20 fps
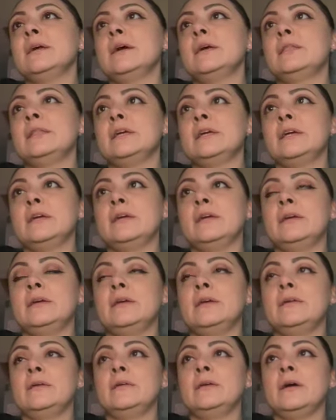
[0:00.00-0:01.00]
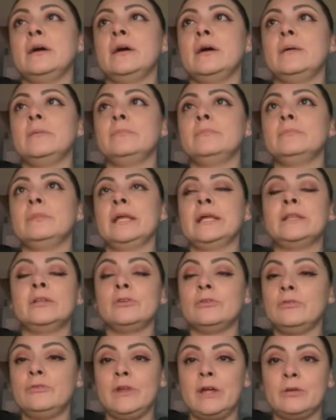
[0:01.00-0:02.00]
the um, like
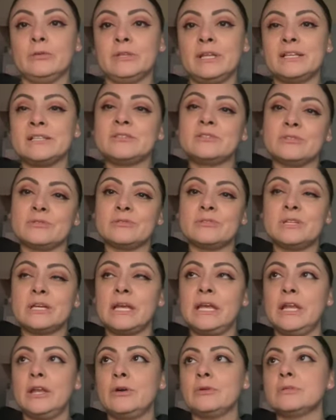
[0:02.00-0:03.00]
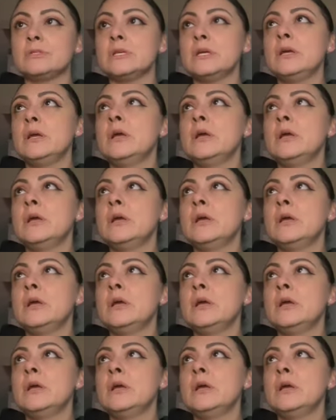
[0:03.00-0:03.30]
little flautas, little taquitos,